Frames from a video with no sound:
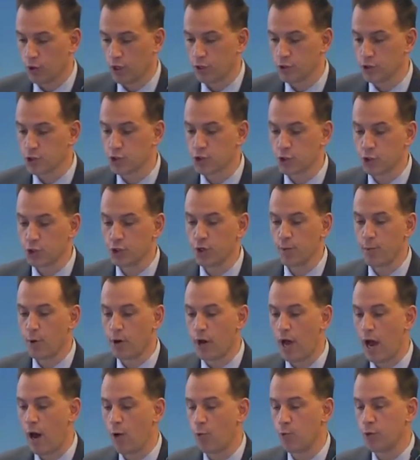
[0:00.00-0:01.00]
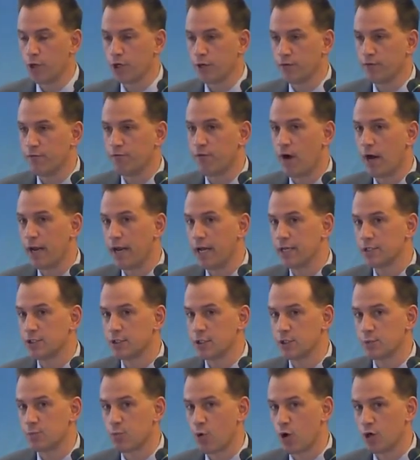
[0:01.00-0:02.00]
uncertain about how we could finance
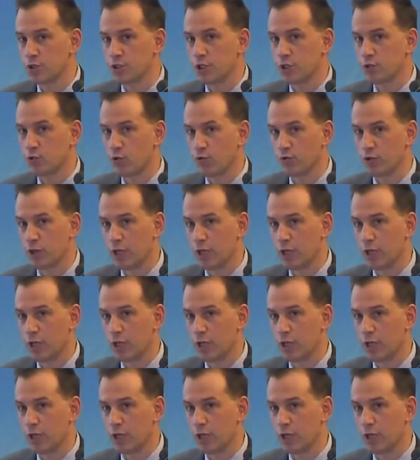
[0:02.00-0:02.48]
this project over the